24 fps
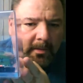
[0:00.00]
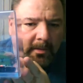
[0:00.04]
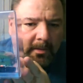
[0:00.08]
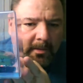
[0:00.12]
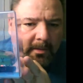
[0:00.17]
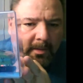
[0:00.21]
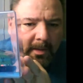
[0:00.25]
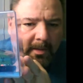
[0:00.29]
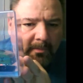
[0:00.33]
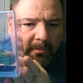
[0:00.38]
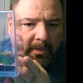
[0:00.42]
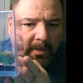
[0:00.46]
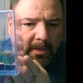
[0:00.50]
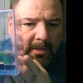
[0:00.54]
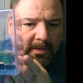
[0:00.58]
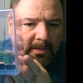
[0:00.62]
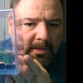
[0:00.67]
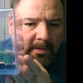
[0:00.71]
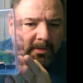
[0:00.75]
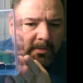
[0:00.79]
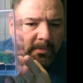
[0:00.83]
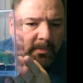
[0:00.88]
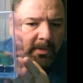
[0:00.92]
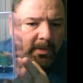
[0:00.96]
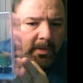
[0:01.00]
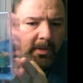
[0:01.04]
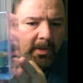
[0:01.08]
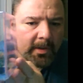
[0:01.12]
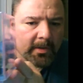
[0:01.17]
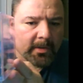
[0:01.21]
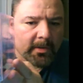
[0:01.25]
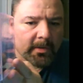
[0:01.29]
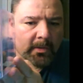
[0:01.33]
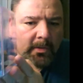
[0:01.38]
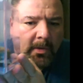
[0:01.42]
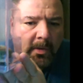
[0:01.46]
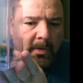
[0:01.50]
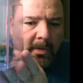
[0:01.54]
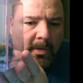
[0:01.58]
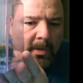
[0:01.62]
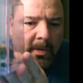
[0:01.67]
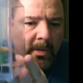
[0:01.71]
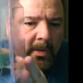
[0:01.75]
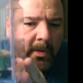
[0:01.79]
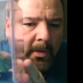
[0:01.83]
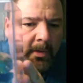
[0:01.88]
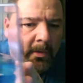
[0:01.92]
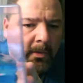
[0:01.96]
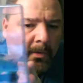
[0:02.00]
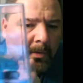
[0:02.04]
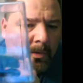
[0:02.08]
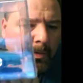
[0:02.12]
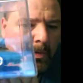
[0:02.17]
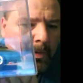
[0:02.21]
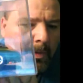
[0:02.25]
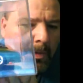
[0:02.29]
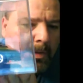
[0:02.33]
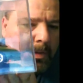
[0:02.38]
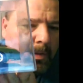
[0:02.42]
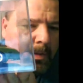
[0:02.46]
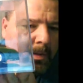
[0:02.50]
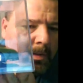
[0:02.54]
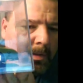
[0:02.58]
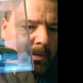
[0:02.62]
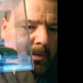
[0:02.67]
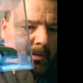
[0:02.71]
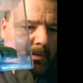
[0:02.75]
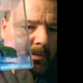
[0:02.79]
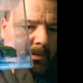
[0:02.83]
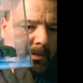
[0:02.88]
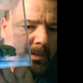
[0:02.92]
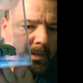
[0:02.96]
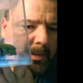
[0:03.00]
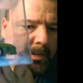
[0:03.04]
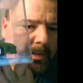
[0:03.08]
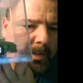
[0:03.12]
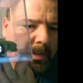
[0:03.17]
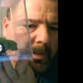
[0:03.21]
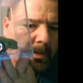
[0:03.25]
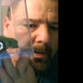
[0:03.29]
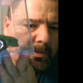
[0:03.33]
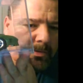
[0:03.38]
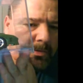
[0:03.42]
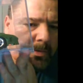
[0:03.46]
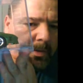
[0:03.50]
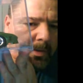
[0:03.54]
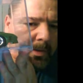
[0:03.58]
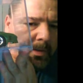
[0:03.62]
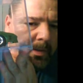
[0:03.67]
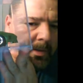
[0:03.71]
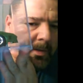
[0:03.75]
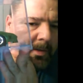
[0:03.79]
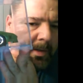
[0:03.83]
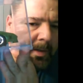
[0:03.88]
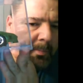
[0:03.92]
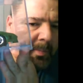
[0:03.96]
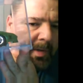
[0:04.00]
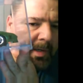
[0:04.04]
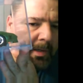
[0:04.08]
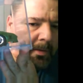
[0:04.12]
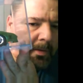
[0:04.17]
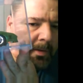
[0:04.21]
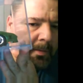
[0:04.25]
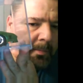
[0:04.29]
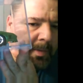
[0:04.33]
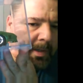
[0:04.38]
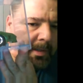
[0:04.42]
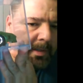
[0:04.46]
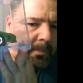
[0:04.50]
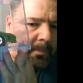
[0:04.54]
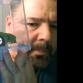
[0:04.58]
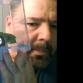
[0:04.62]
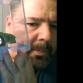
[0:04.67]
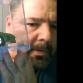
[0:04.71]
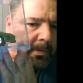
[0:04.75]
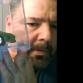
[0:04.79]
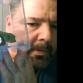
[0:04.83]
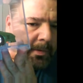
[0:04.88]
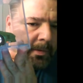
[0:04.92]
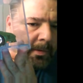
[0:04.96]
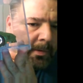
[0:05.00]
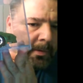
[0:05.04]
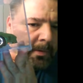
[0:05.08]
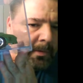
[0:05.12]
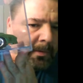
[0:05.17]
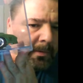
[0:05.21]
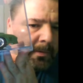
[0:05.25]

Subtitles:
I finished this one not too long ago. The decals on there I made on my computer.